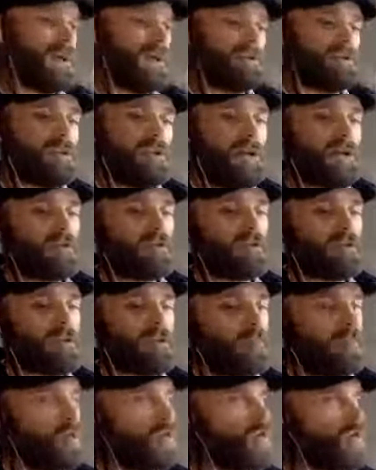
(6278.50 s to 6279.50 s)
handing out
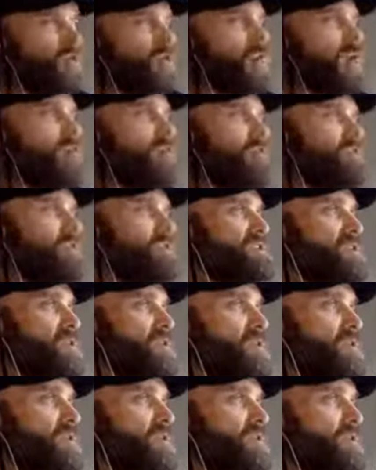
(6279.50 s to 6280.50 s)
pornographic
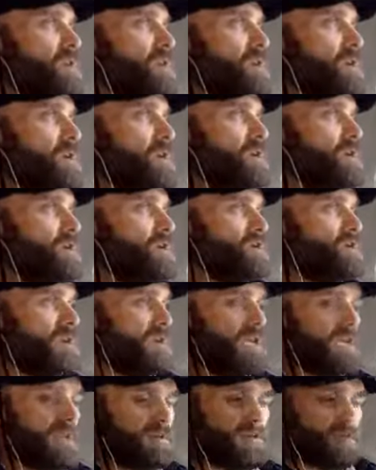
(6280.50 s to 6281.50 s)
material to a
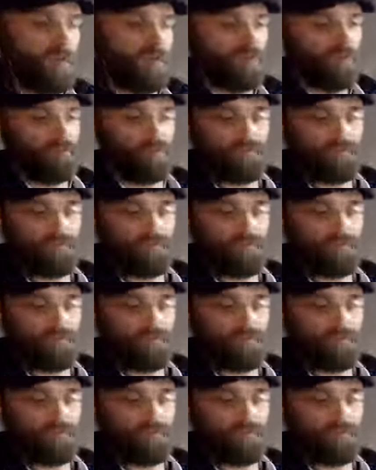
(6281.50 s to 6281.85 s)
little one